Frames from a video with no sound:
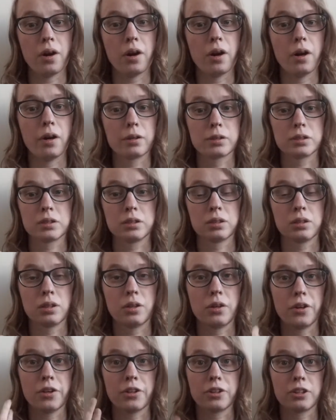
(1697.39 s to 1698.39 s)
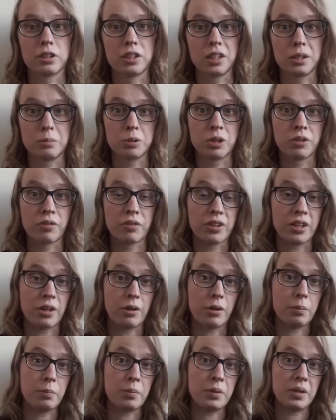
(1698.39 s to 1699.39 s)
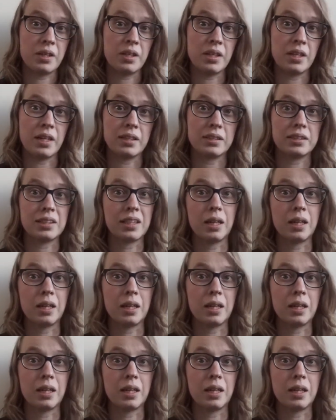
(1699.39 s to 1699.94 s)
other types of therapy and